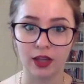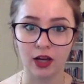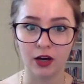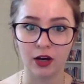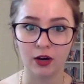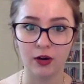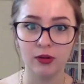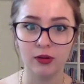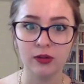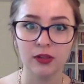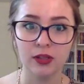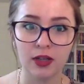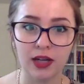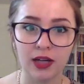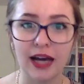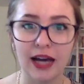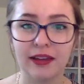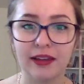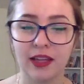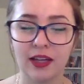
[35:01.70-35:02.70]
though.
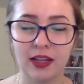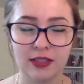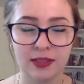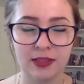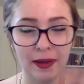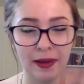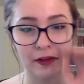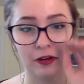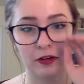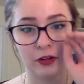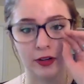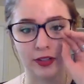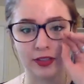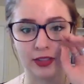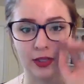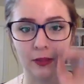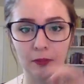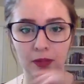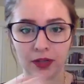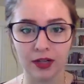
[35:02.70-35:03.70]
I like I said, I don't go on
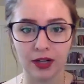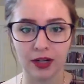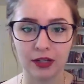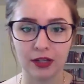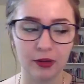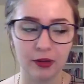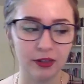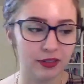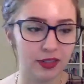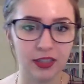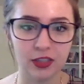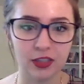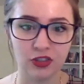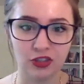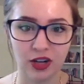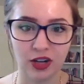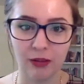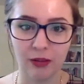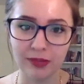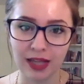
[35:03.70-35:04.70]
Tumblr. I go on
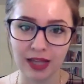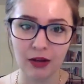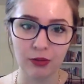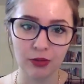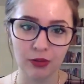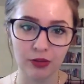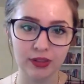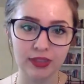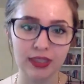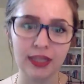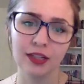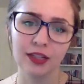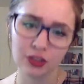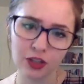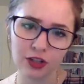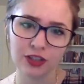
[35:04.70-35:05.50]
Instagram, and that ruins it.